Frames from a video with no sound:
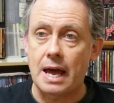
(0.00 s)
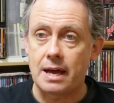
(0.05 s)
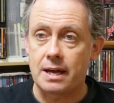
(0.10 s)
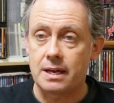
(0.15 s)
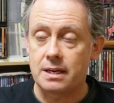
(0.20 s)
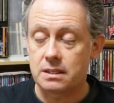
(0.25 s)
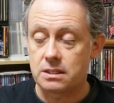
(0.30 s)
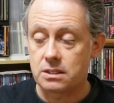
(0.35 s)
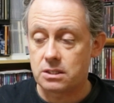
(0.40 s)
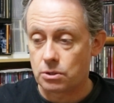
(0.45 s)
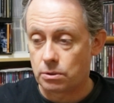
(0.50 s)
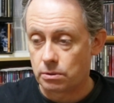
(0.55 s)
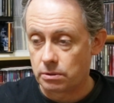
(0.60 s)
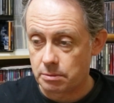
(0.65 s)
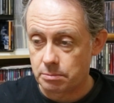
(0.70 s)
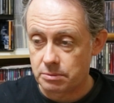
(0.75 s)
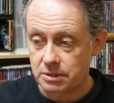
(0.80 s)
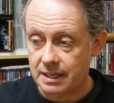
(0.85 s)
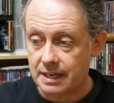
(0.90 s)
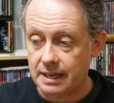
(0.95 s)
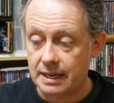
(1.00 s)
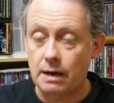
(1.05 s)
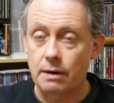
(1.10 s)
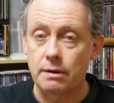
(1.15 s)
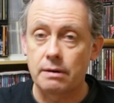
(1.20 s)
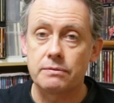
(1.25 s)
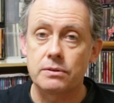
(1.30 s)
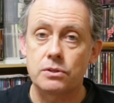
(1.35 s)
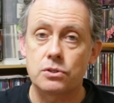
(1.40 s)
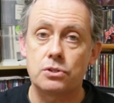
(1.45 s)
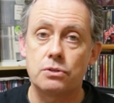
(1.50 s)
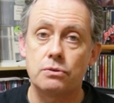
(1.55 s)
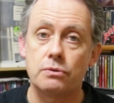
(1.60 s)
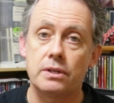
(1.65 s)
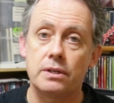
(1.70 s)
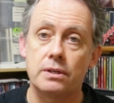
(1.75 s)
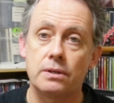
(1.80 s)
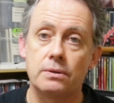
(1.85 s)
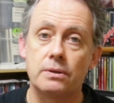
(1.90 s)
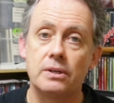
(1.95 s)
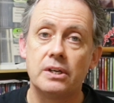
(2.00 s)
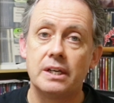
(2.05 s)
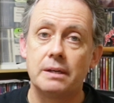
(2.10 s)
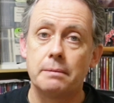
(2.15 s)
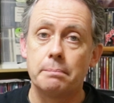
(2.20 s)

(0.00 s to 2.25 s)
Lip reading: and told him to get out of the studio,